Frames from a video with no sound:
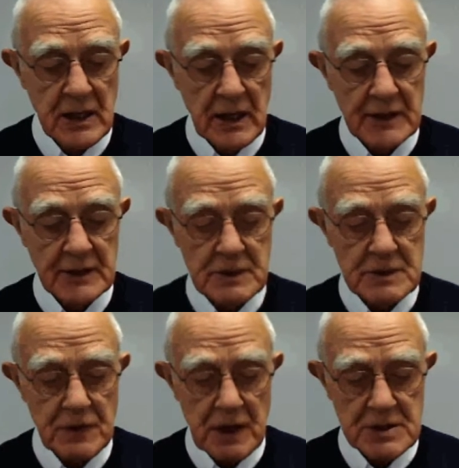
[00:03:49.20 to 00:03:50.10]
and of
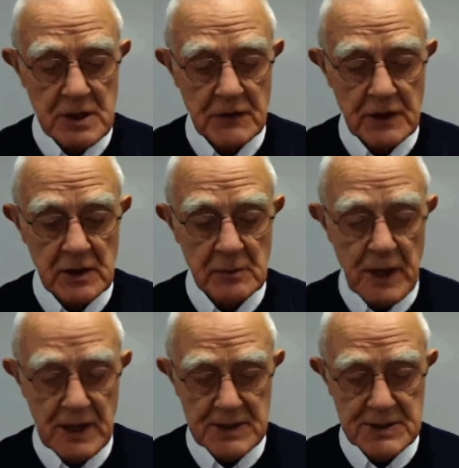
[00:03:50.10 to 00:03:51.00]
its philosophical
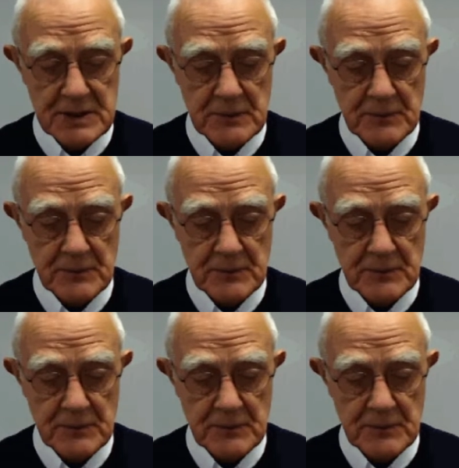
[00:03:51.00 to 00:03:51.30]
base.